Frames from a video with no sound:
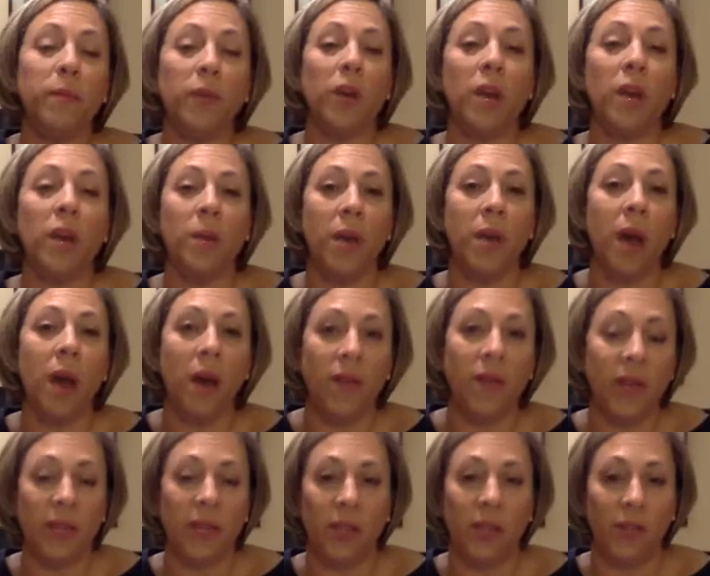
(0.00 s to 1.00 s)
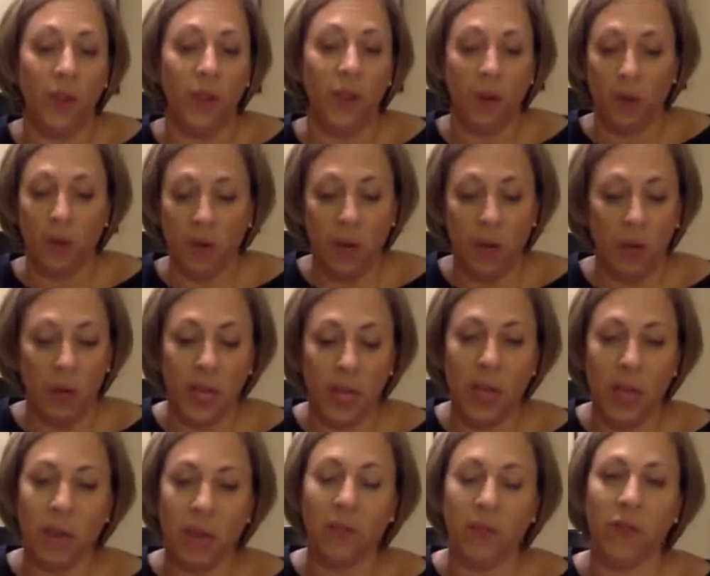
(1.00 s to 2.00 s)
to be obvious if you're, you know,
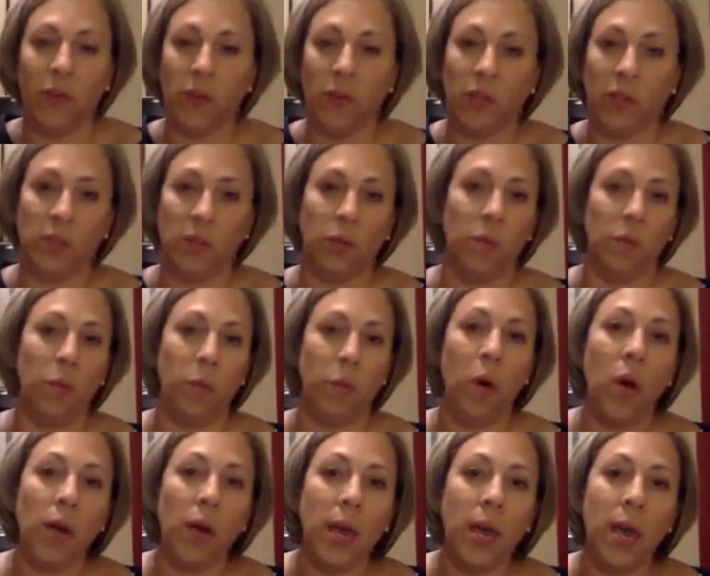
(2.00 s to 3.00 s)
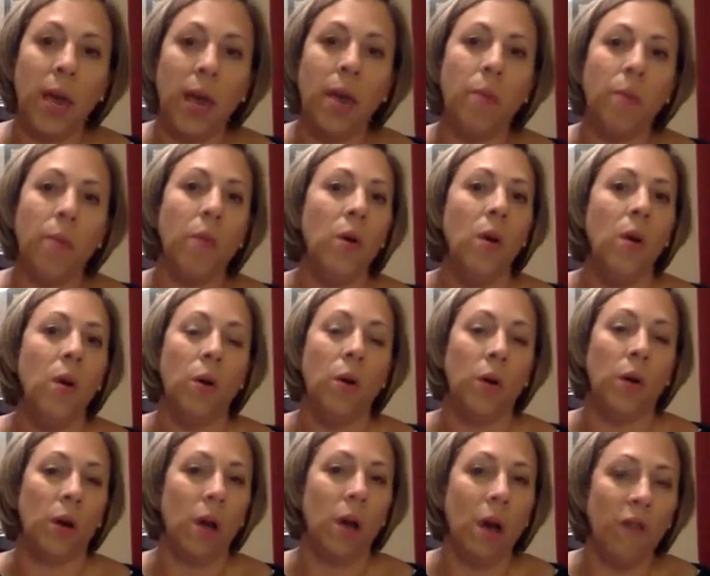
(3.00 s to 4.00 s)
taking folks to a ball game or
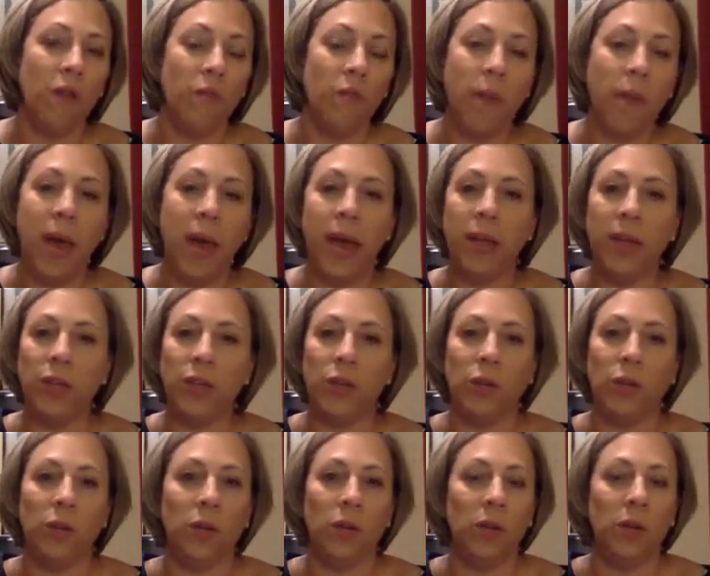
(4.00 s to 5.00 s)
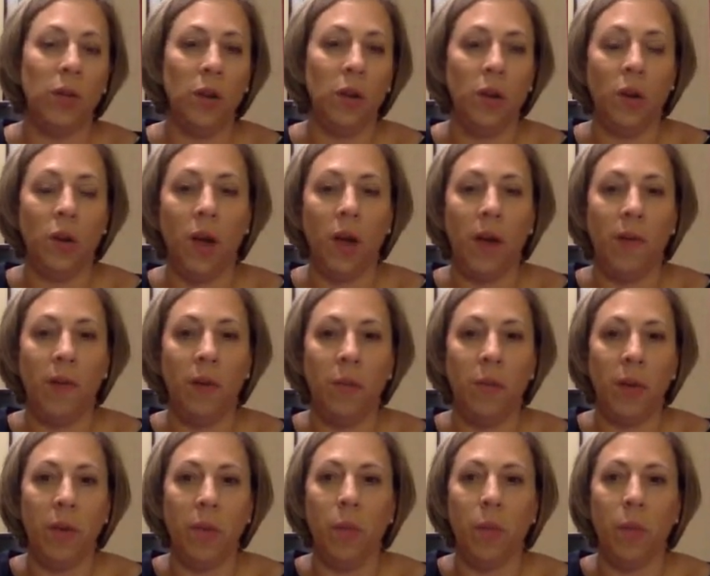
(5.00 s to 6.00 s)
a golf match, or, you know, you're having a
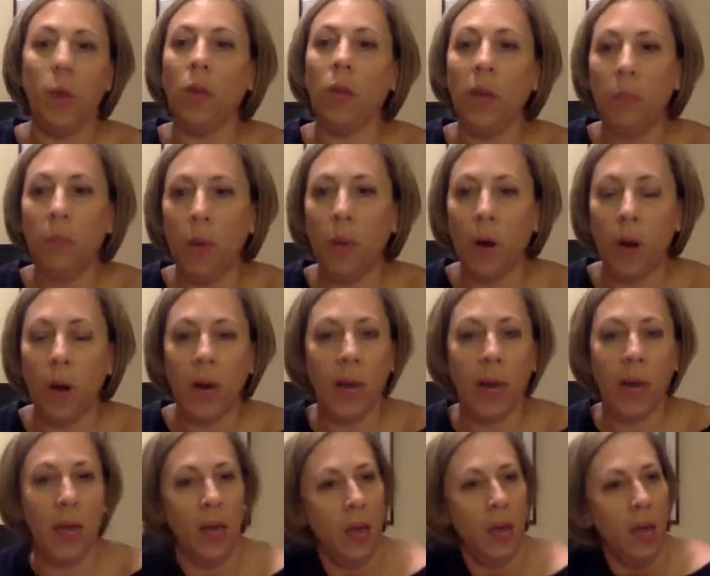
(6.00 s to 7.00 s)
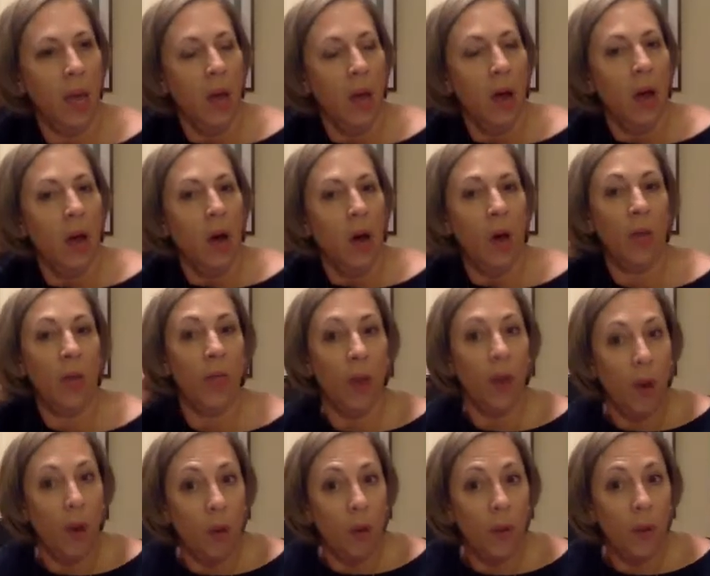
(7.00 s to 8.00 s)
big bowling party.
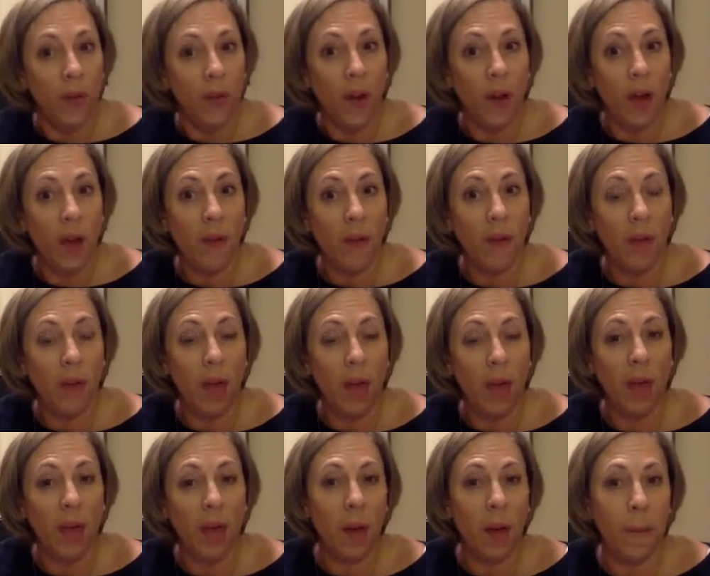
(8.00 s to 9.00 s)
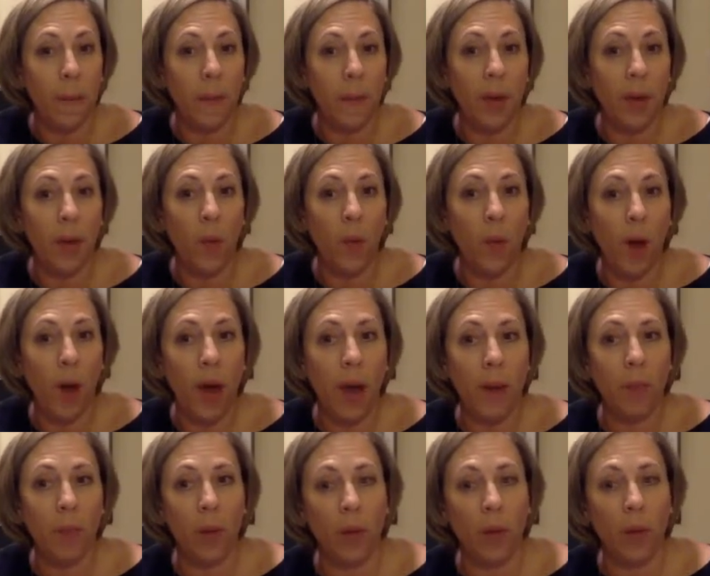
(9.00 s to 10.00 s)
Although if you're having a
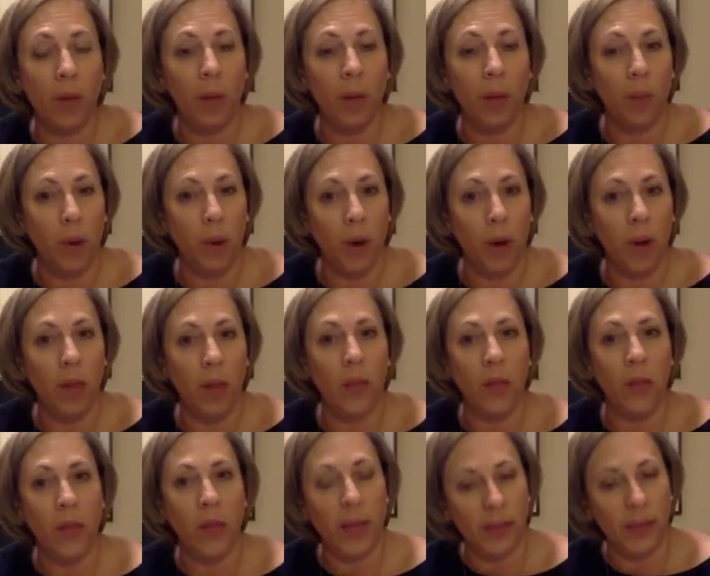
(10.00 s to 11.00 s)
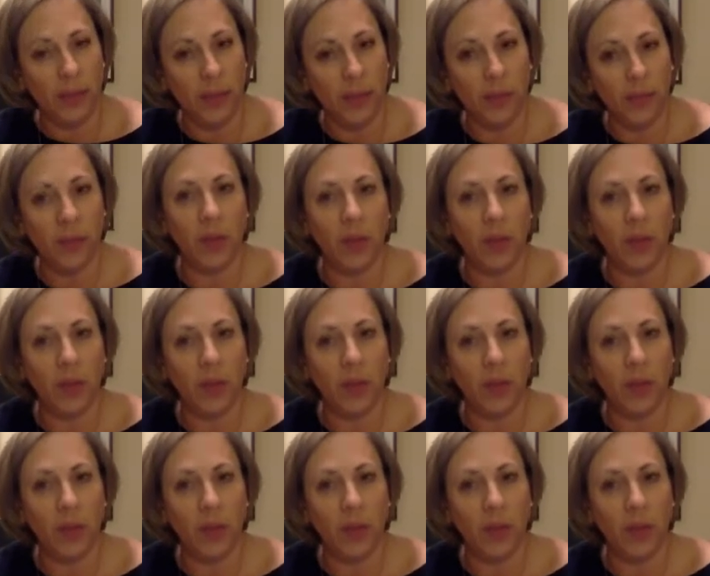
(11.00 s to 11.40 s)
company-wide bowling party, then that's different.